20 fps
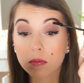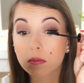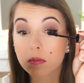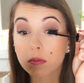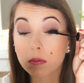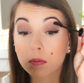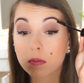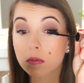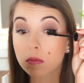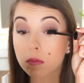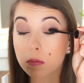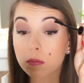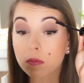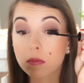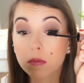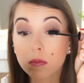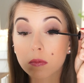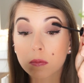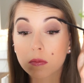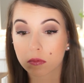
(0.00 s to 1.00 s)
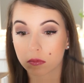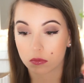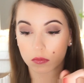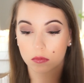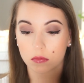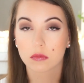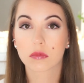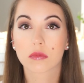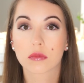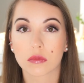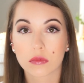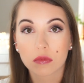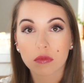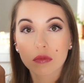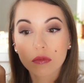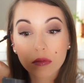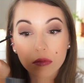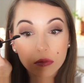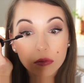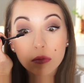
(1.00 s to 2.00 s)
You can also add
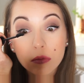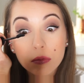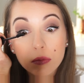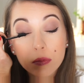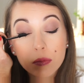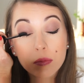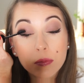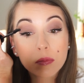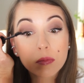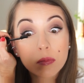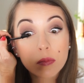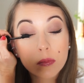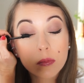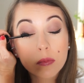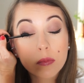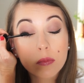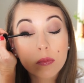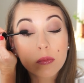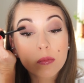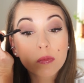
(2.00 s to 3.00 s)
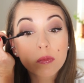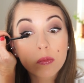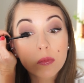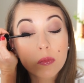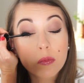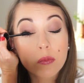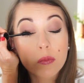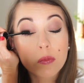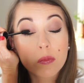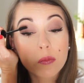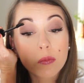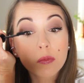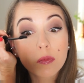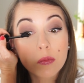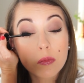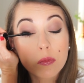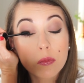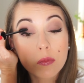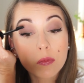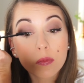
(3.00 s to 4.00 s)
falsies, but I think
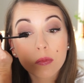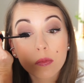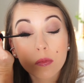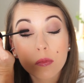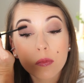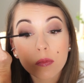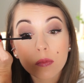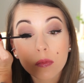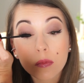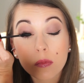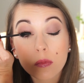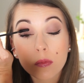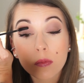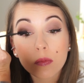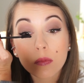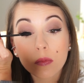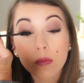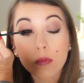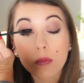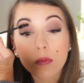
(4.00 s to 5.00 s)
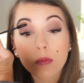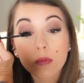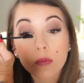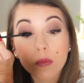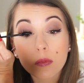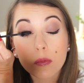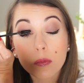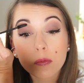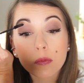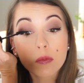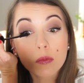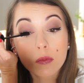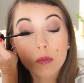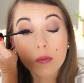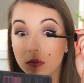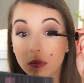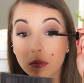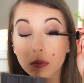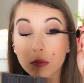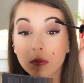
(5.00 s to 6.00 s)
this looks also very good if you're
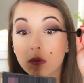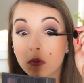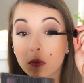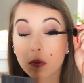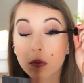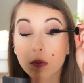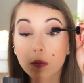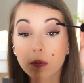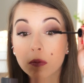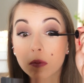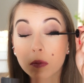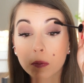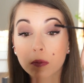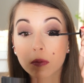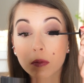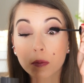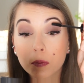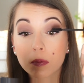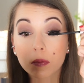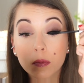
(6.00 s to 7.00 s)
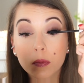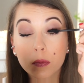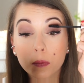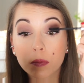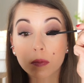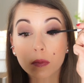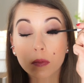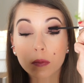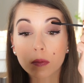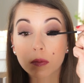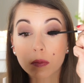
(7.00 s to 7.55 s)
applying a few coats of mascara.